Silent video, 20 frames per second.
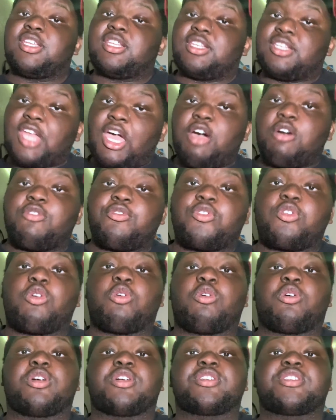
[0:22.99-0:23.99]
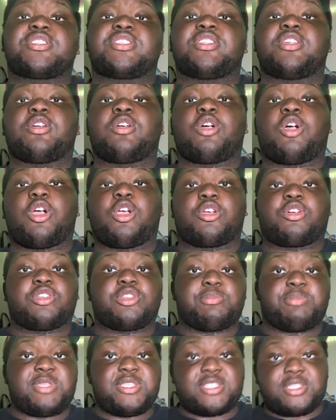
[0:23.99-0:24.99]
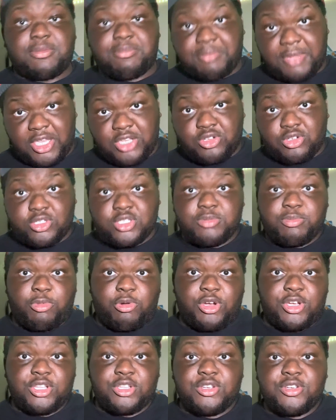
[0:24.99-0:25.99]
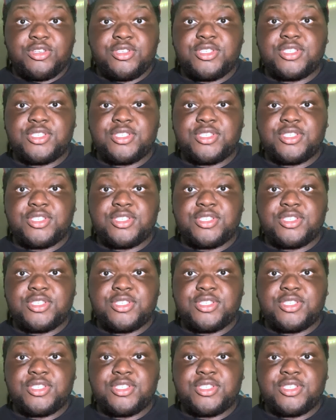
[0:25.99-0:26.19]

Now, of course, there are going to be some major spoilers,